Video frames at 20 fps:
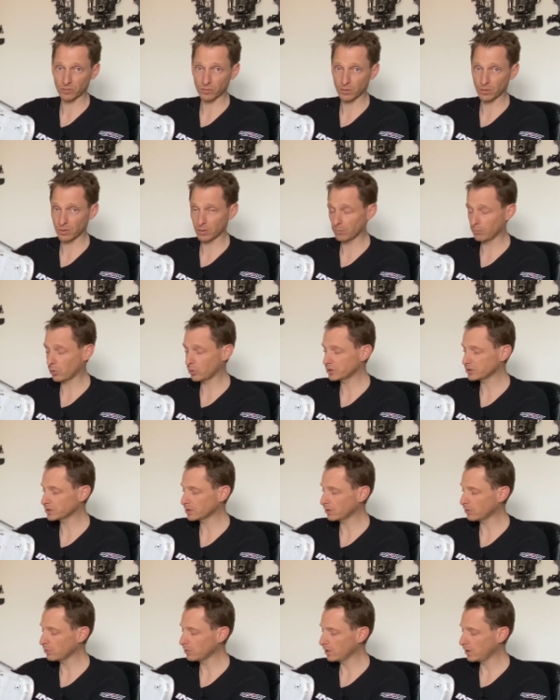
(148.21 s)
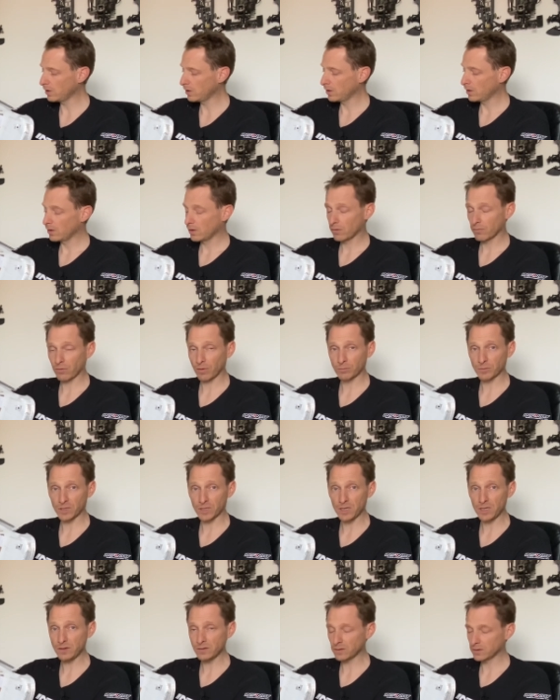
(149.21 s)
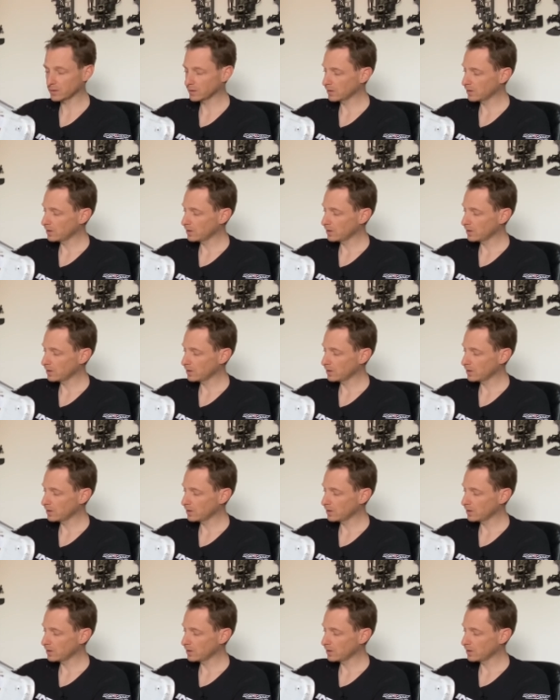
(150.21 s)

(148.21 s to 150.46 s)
your body shell from the heat.